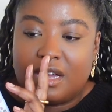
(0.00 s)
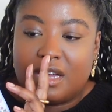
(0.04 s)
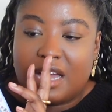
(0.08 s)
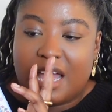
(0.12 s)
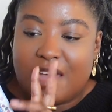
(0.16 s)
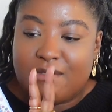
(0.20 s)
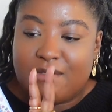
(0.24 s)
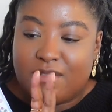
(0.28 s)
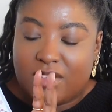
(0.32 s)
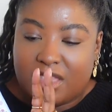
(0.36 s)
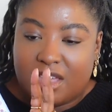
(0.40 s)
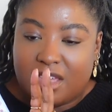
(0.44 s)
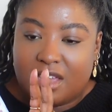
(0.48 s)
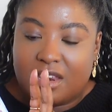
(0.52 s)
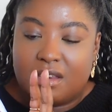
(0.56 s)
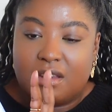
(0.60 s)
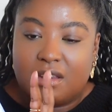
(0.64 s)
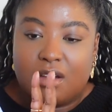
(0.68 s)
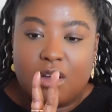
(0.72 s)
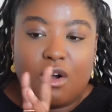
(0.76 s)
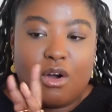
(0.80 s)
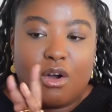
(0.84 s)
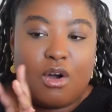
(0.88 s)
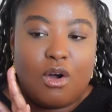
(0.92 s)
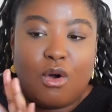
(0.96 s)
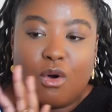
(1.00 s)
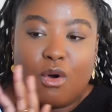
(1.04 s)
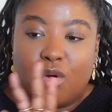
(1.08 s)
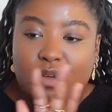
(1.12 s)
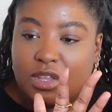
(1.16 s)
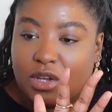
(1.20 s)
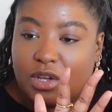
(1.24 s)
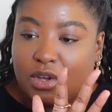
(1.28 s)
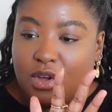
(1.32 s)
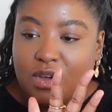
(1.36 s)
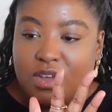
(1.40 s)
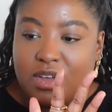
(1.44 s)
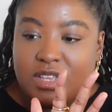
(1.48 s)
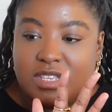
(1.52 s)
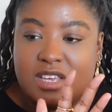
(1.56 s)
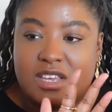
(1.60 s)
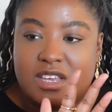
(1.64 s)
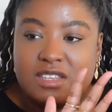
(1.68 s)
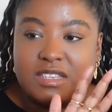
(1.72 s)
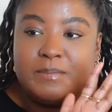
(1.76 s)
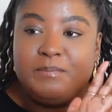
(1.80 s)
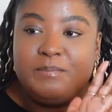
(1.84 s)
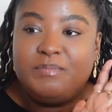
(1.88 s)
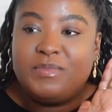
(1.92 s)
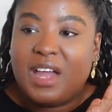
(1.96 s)
everything, all the
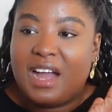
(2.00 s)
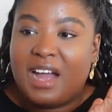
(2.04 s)
curses,